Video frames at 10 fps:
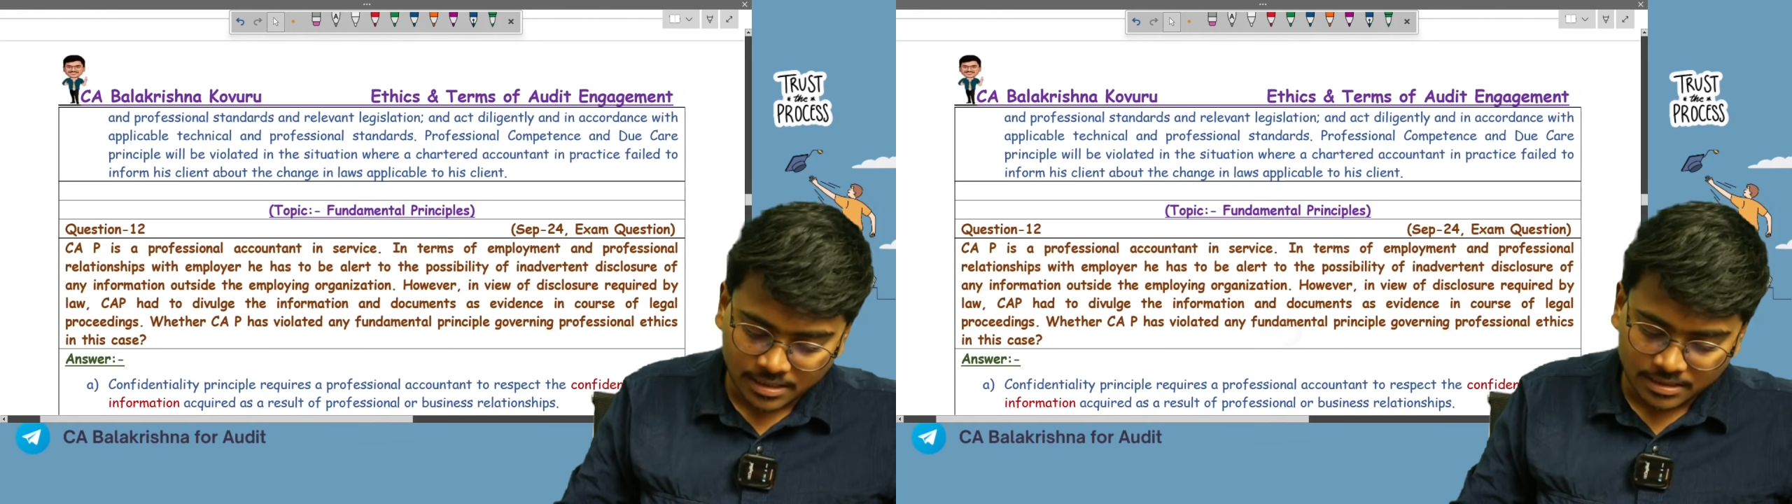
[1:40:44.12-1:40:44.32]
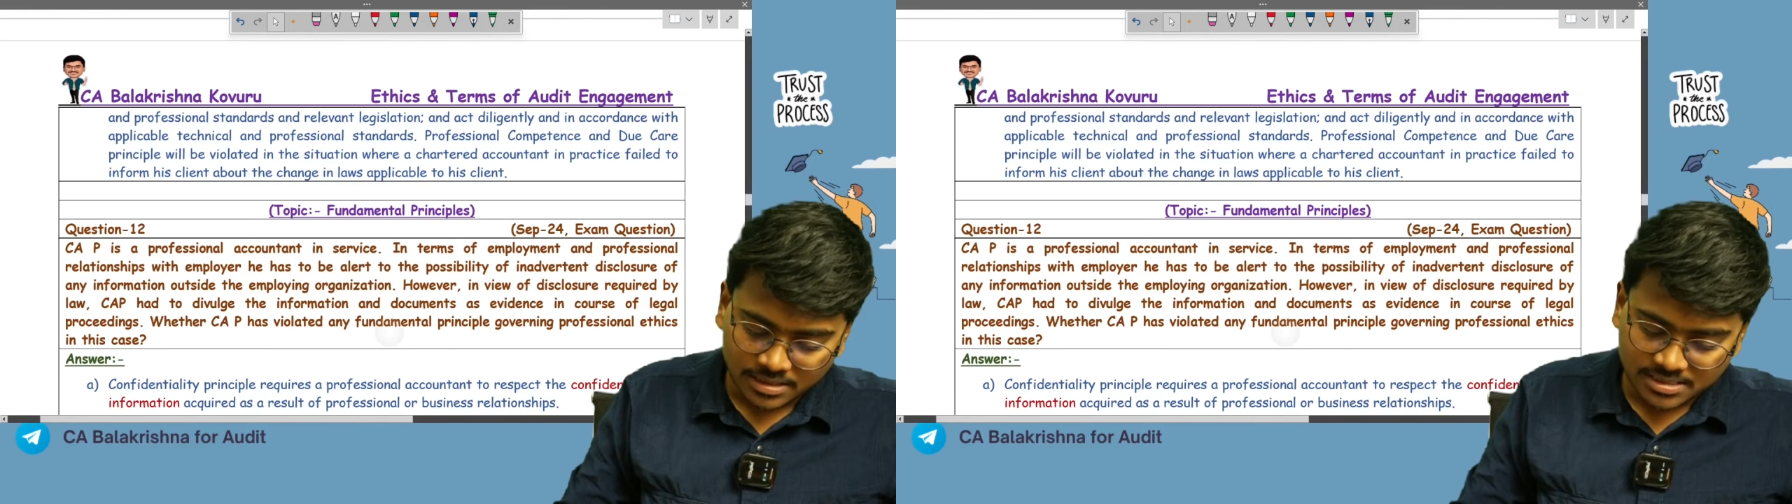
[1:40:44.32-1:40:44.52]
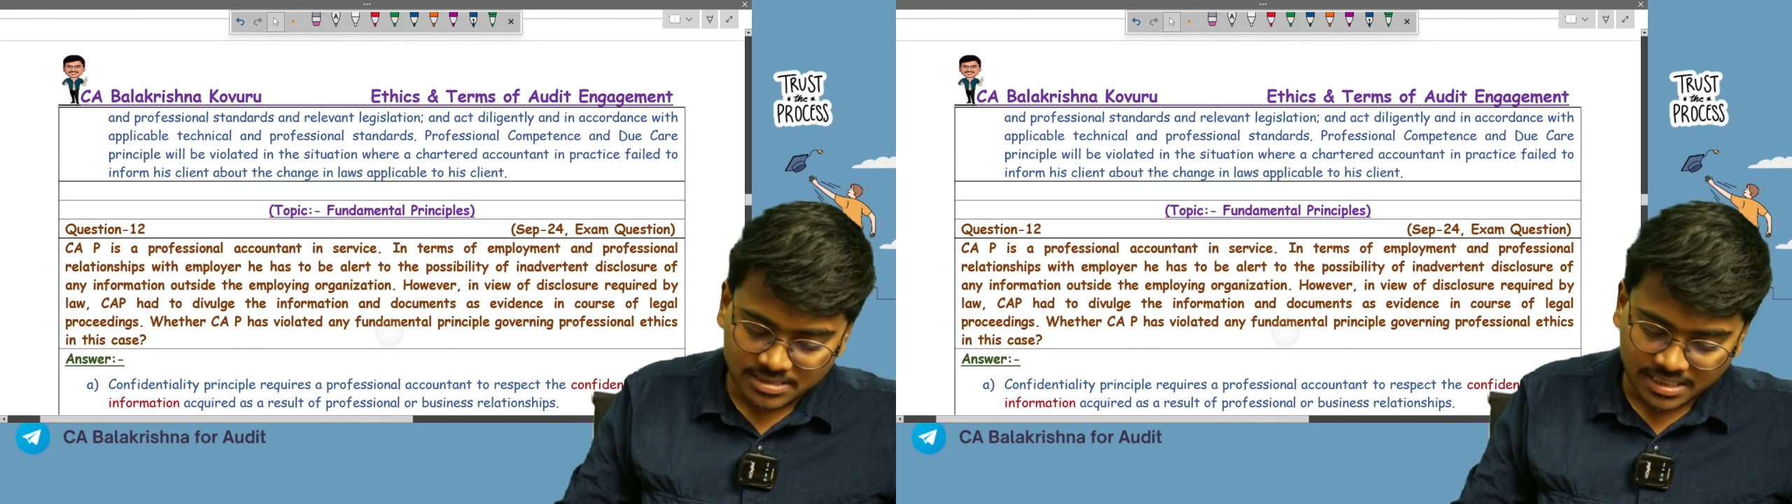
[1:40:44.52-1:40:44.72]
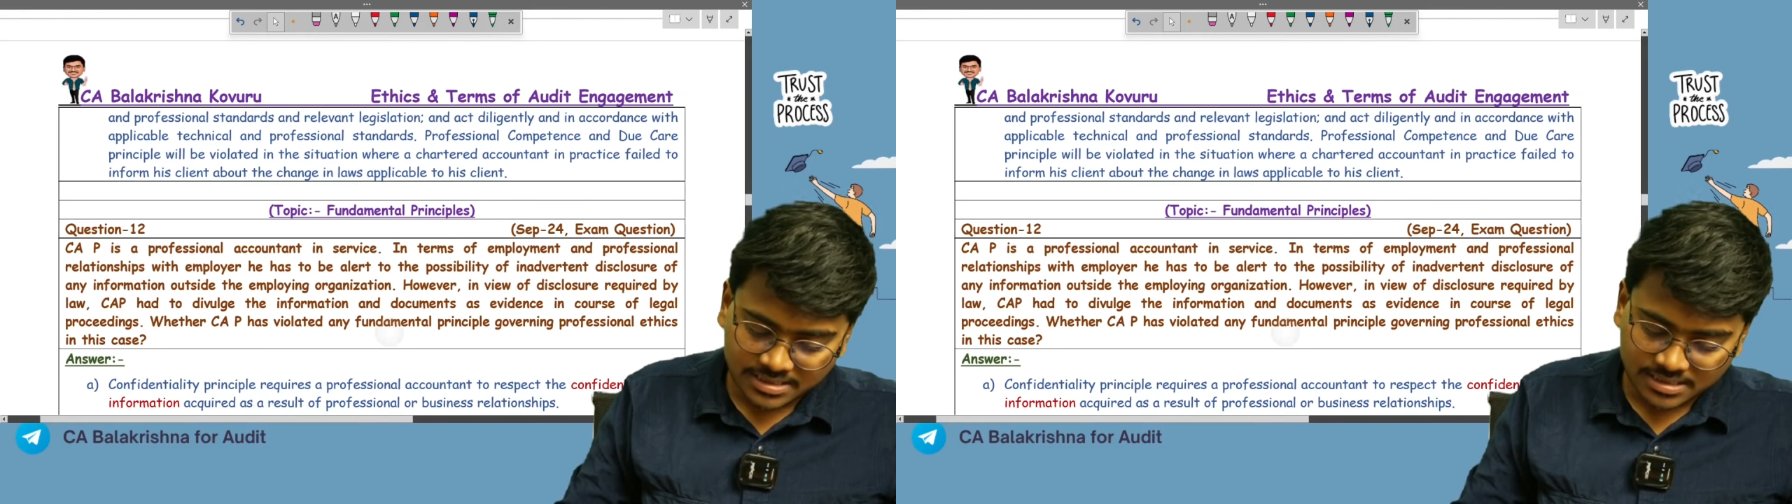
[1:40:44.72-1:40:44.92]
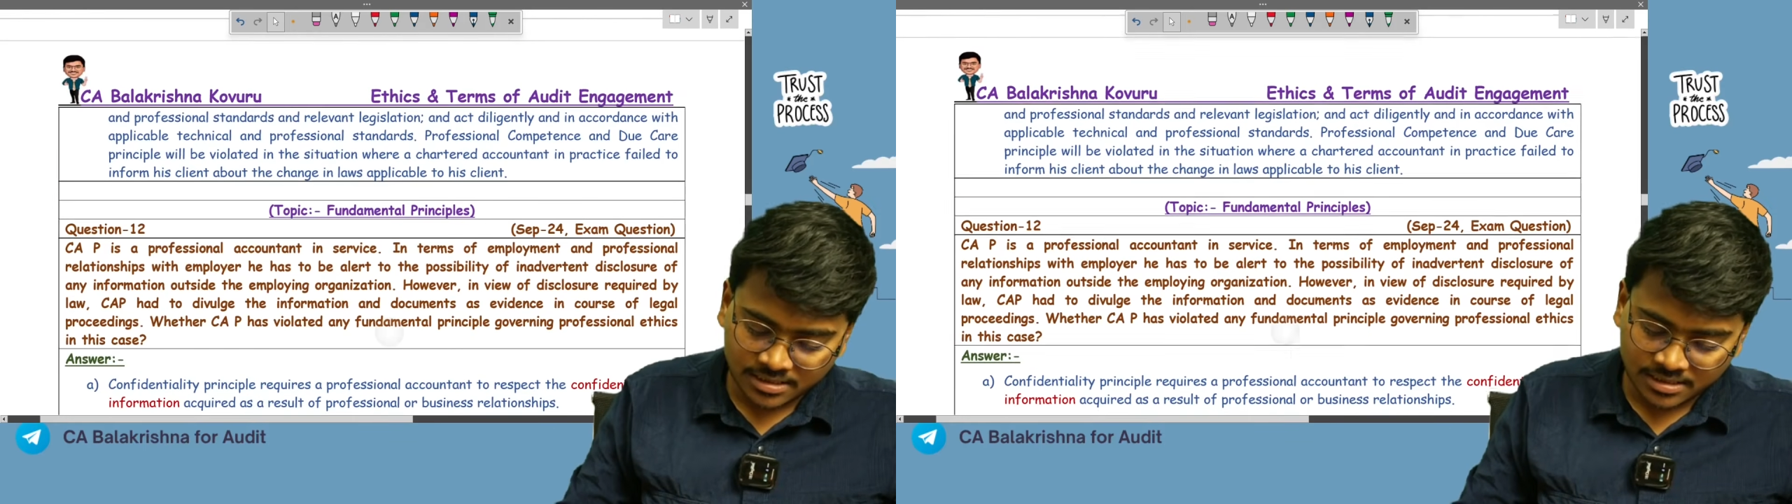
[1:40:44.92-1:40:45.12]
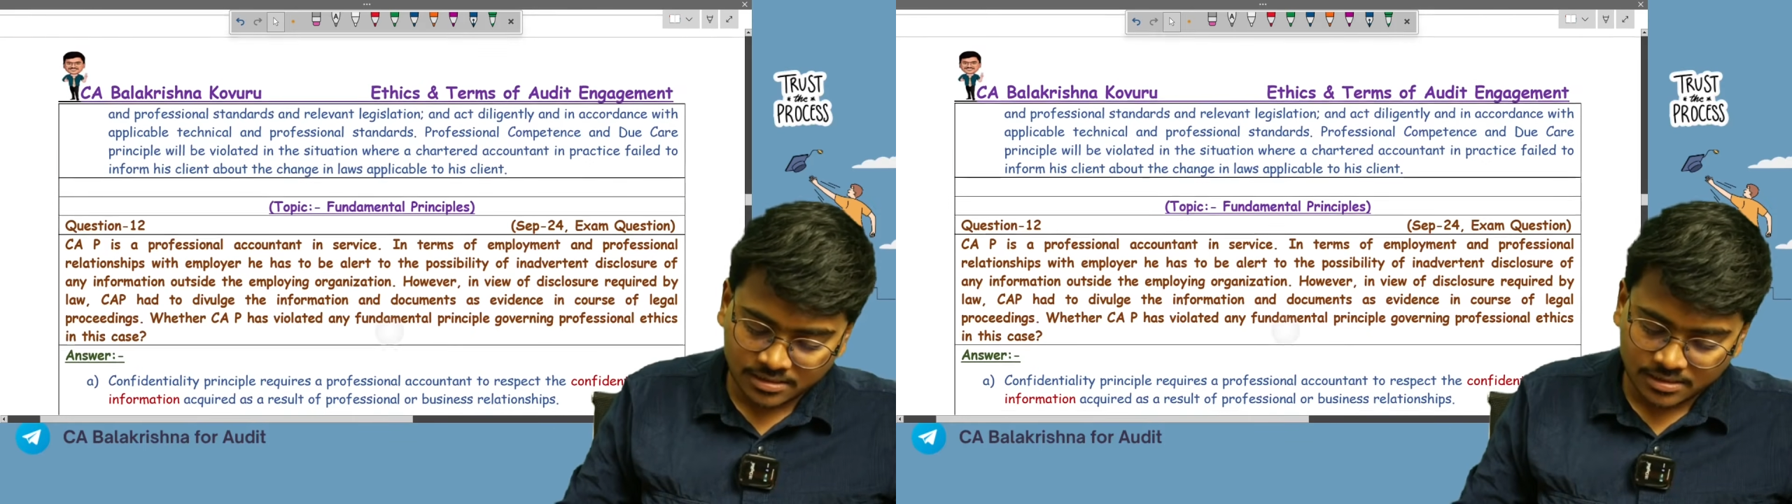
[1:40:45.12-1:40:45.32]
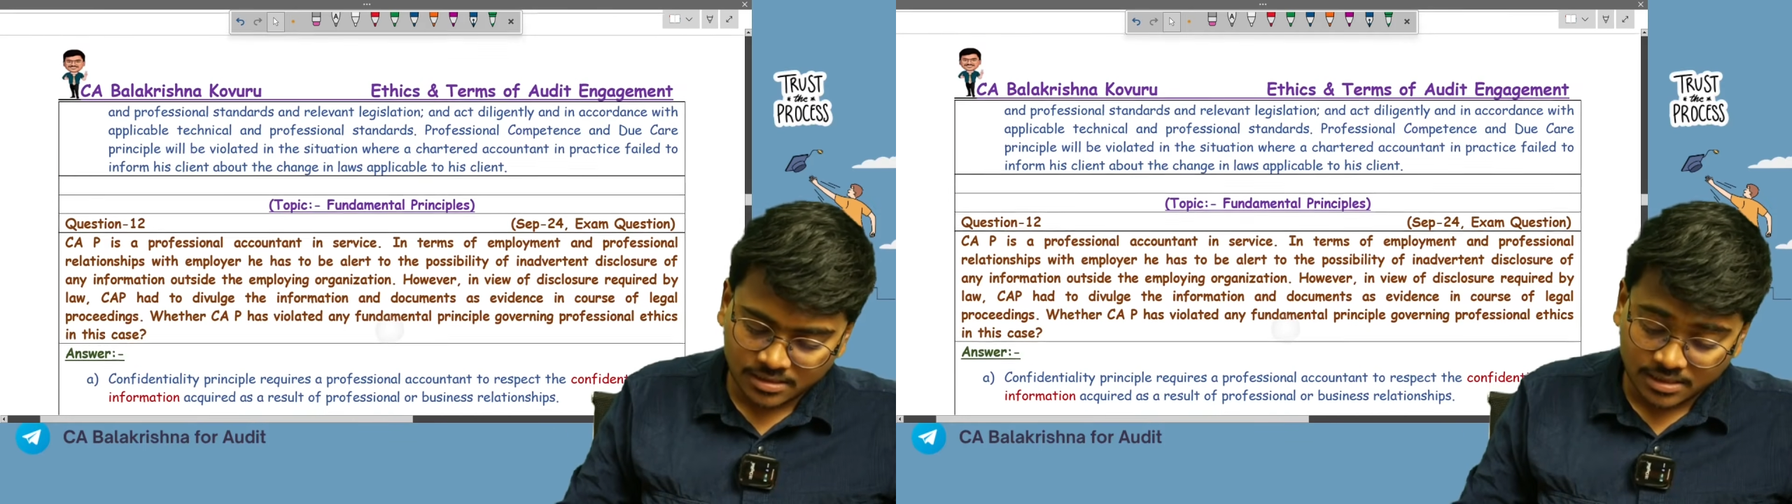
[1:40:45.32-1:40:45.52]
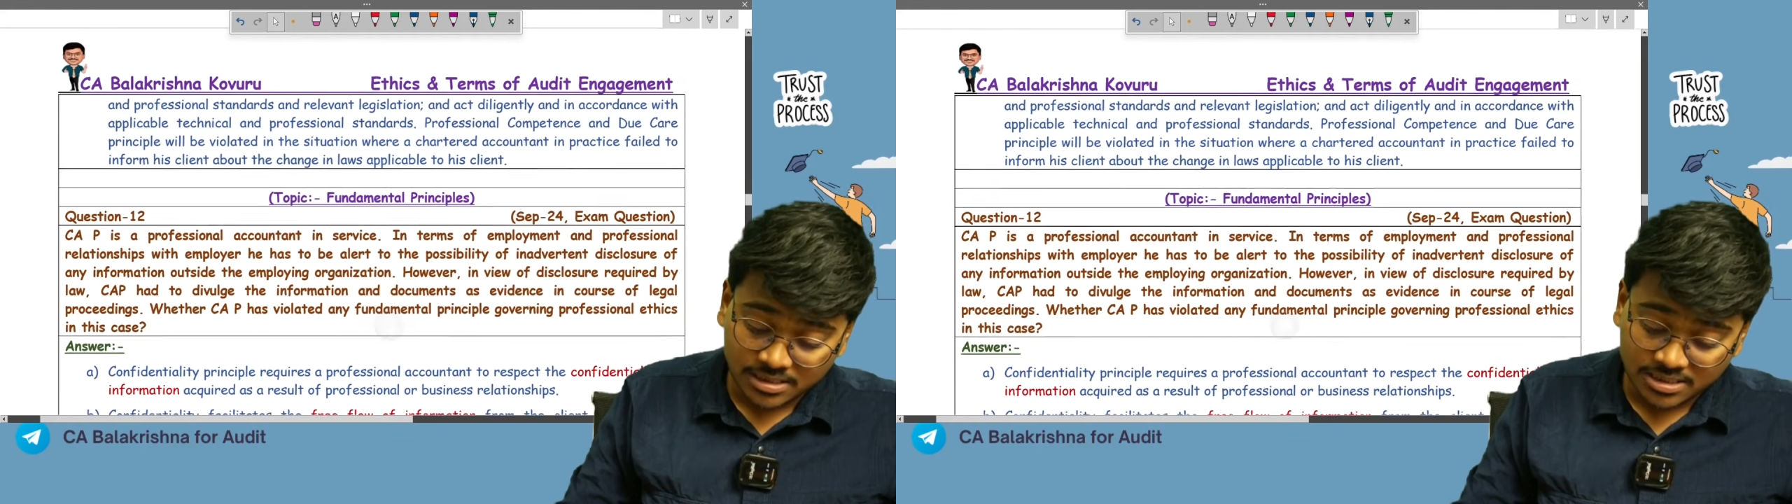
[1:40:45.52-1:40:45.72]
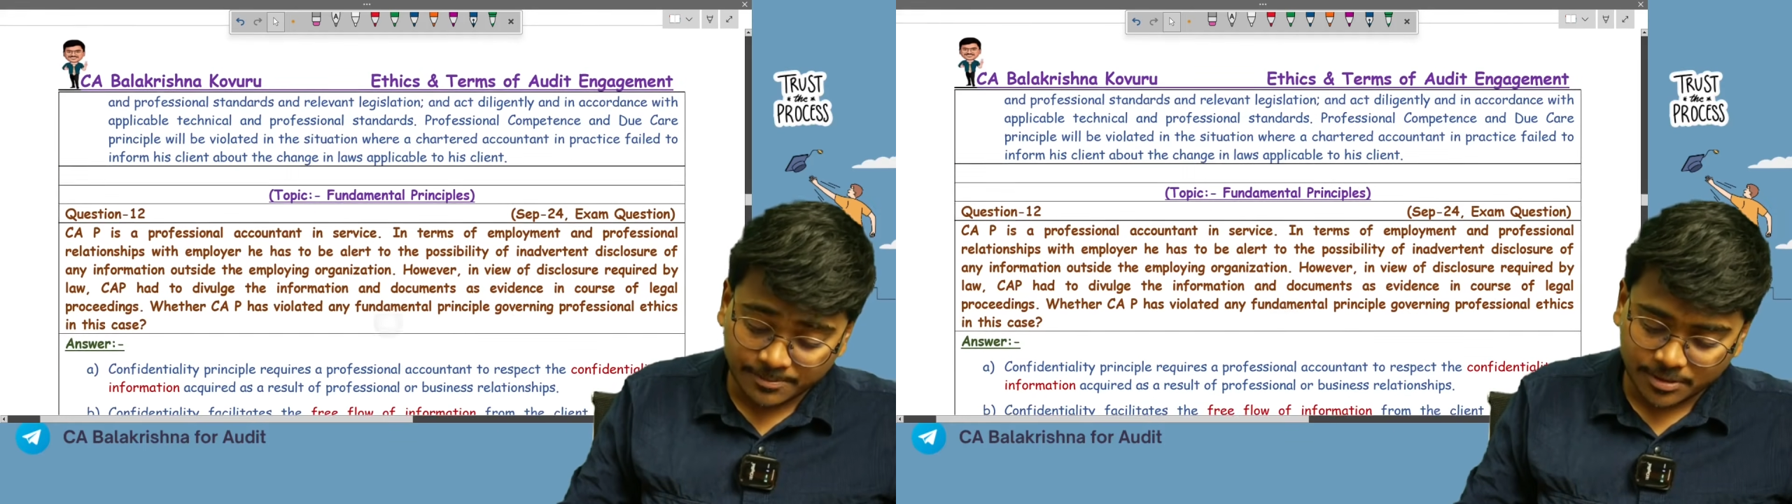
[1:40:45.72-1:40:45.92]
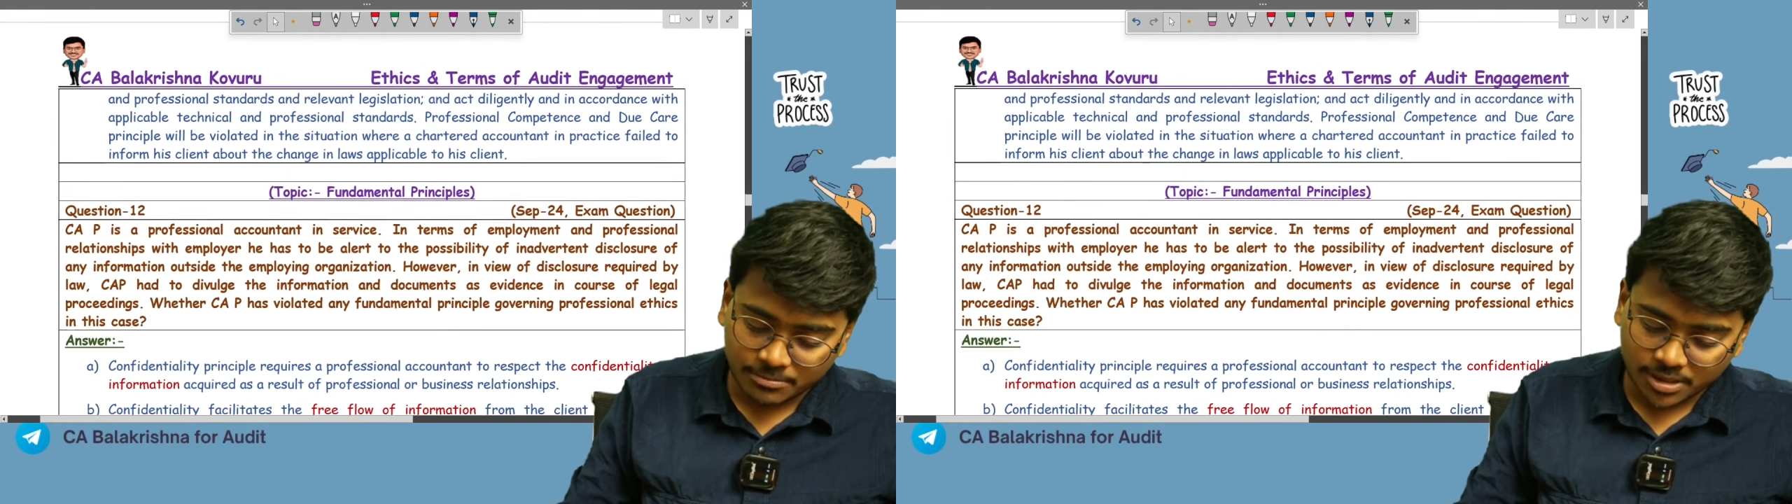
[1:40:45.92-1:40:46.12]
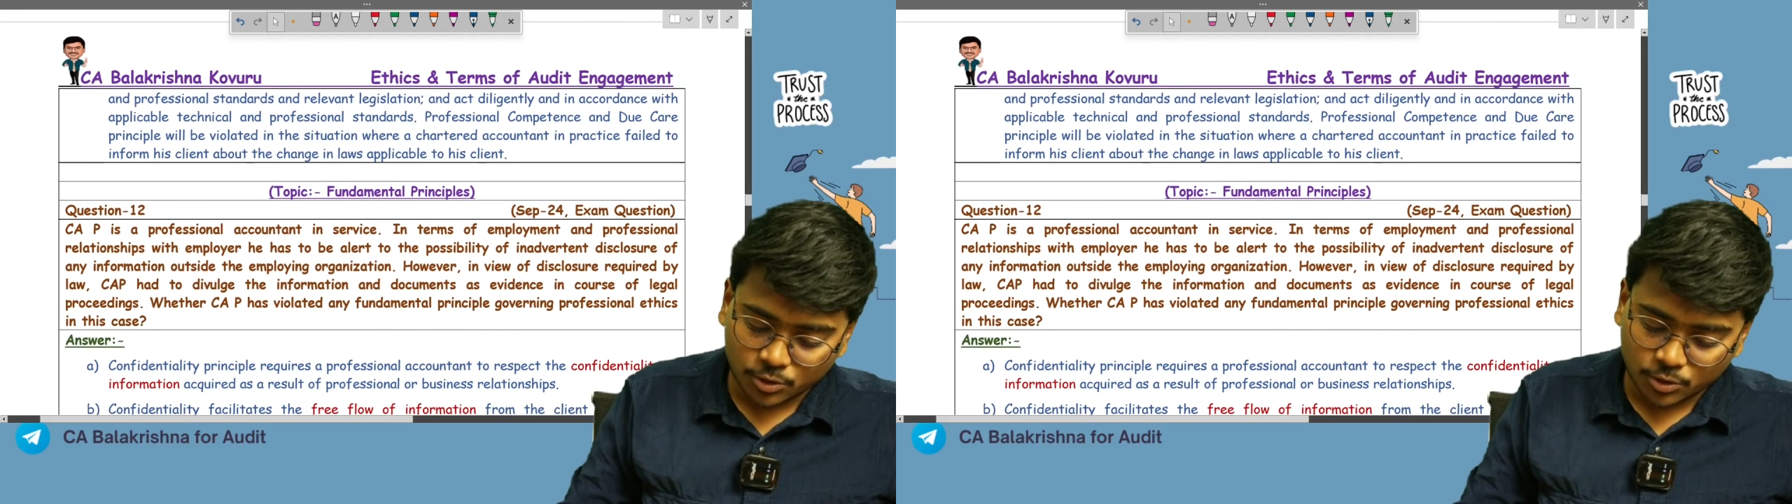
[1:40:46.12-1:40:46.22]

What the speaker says: This is asked in September